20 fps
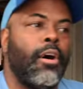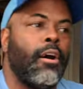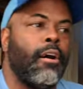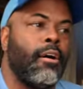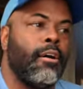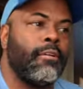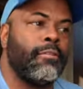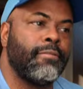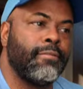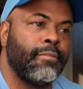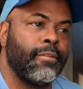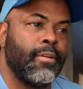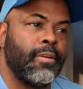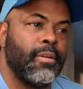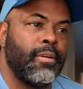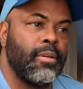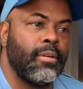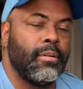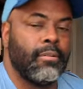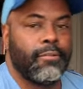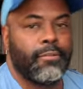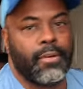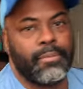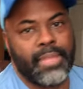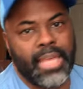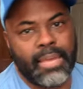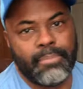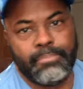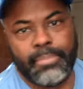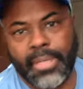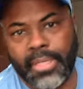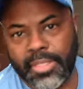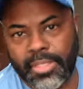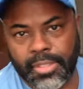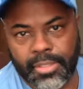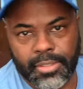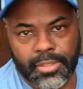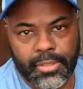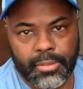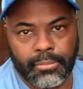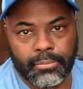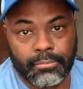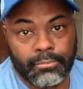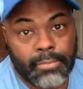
off from that business?